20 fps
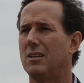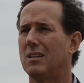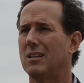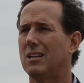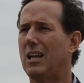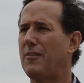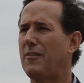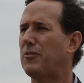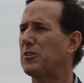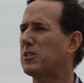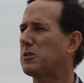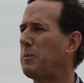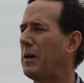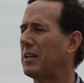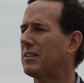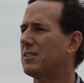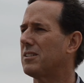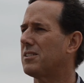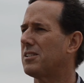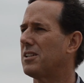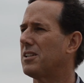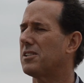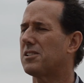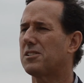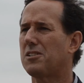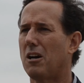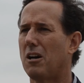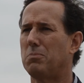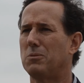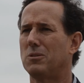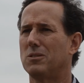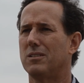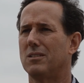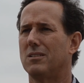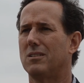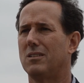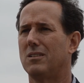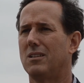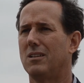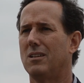life expectancy has doubled.
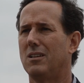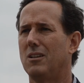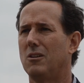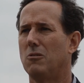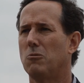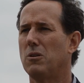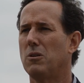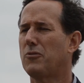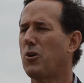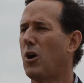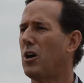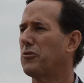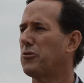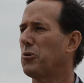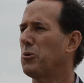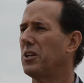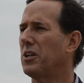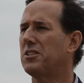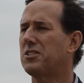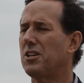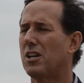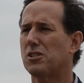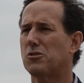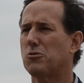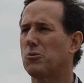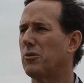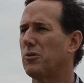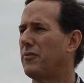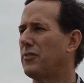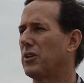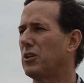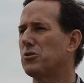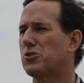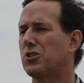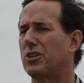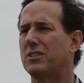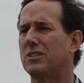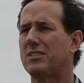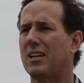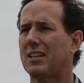We've gone through an industrial
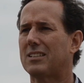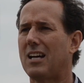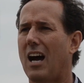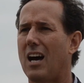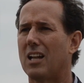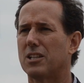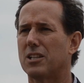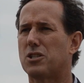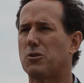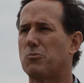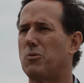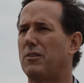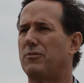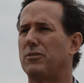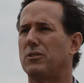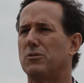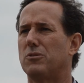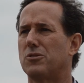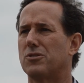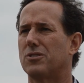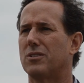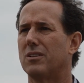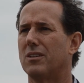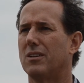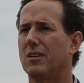revolution, a technology revolution.